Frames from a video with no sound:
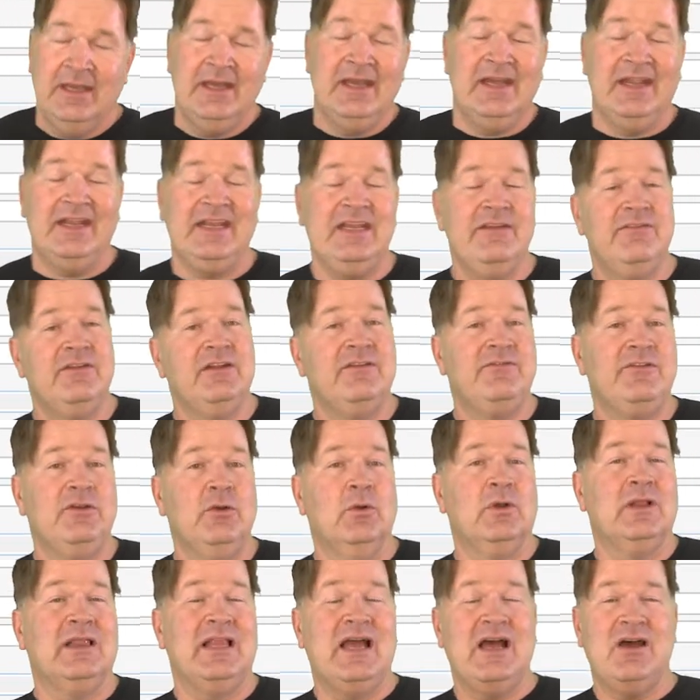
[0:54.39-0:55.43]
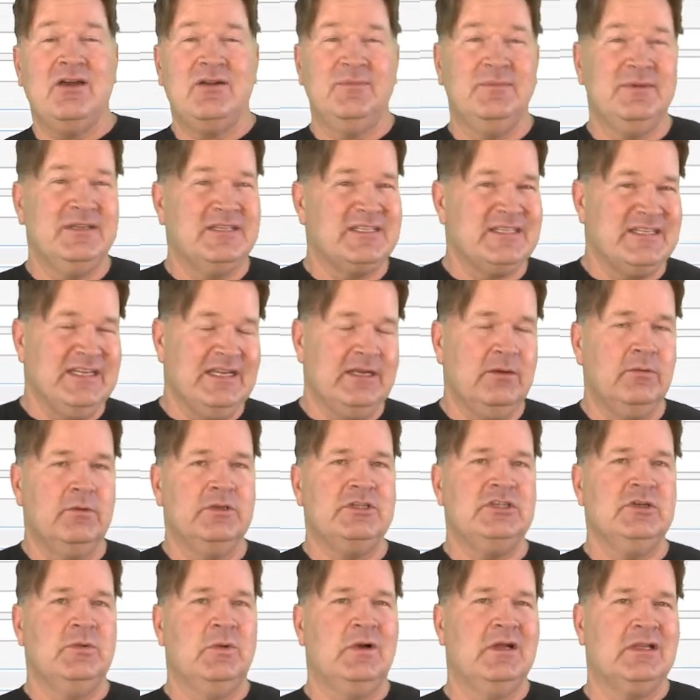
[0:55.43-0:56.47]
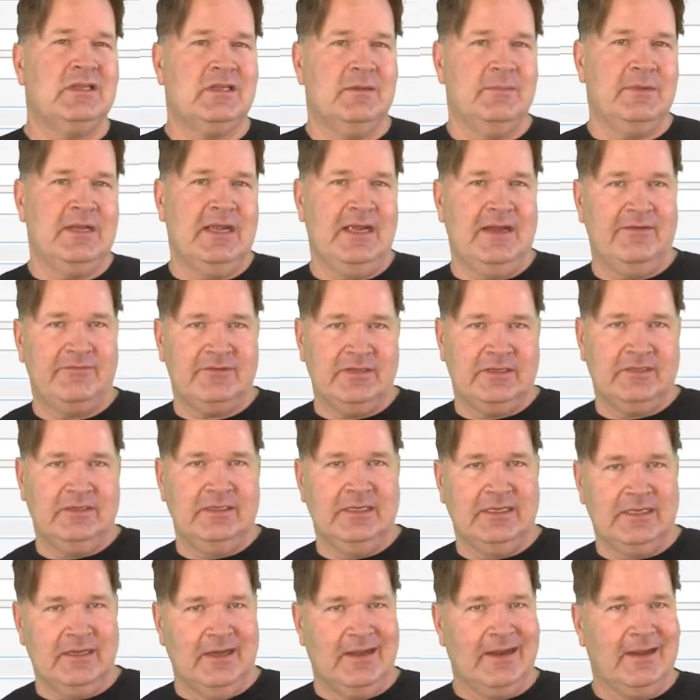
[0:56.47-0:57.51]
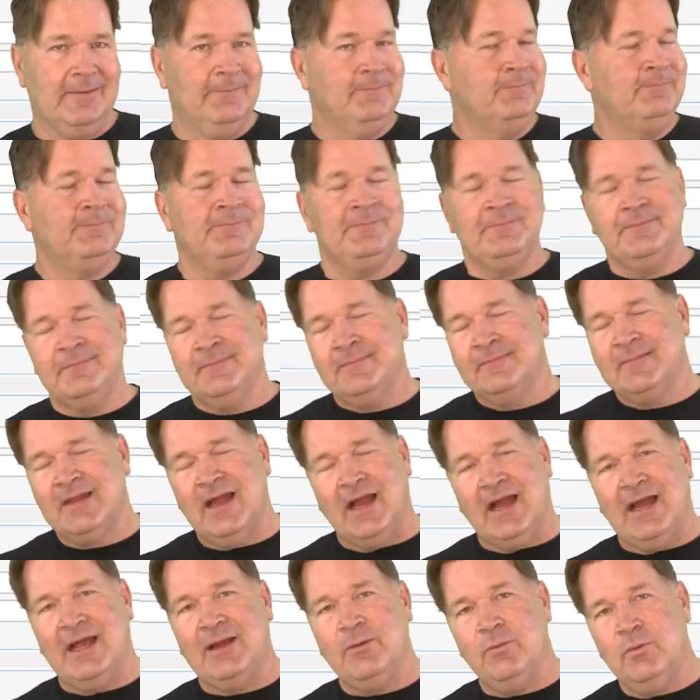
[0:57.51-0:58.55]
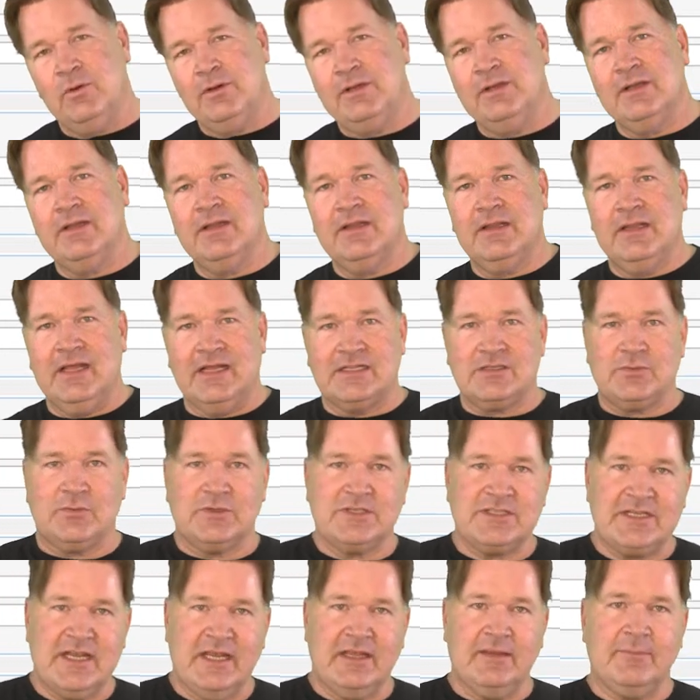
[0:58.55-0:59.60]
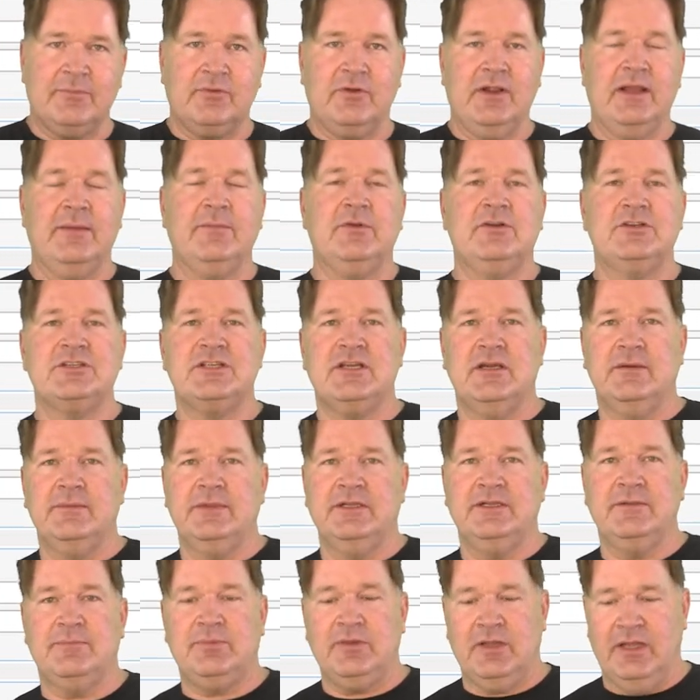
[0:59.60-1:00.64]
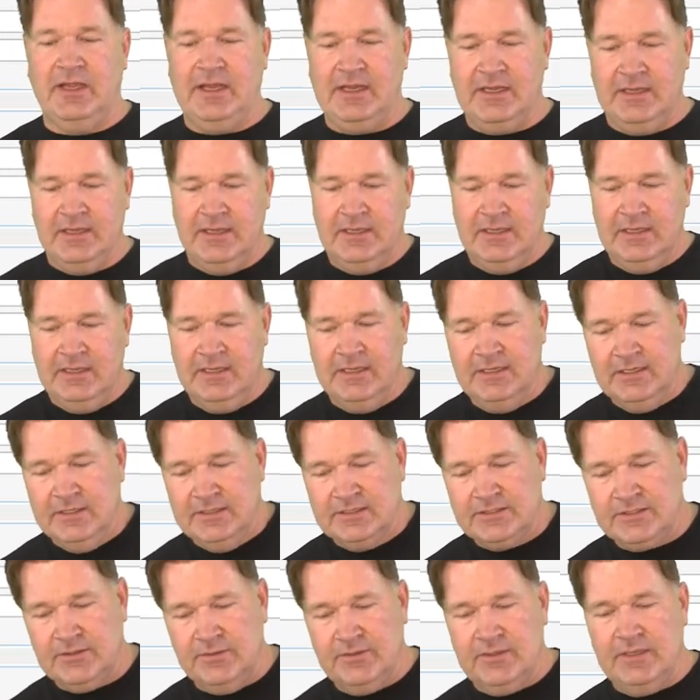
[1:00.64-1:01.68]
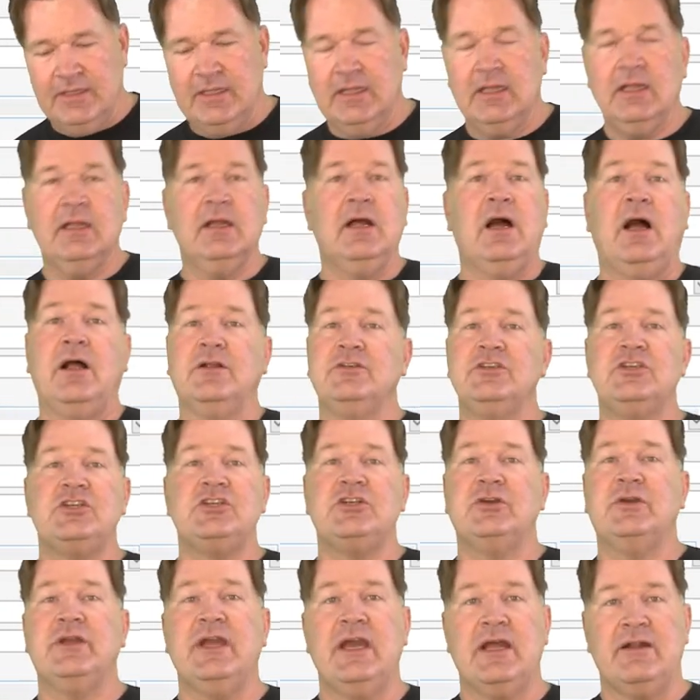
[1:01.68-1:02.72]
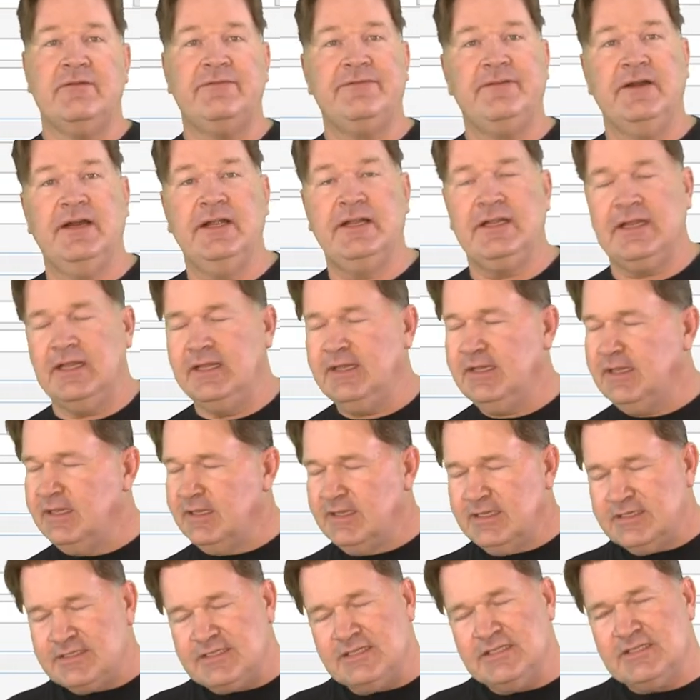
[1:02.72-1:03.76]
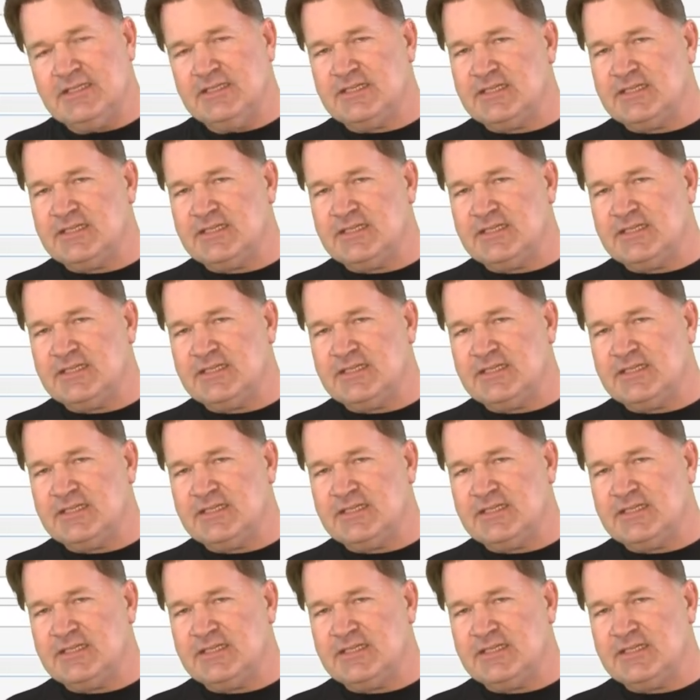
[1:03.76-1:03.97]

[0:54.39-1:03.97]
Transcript: And even if you allowed them to see it, would you want them to have to click on it? I wouldn't. That's where silent parameters come into play. So I'll just show you how to find, and this is the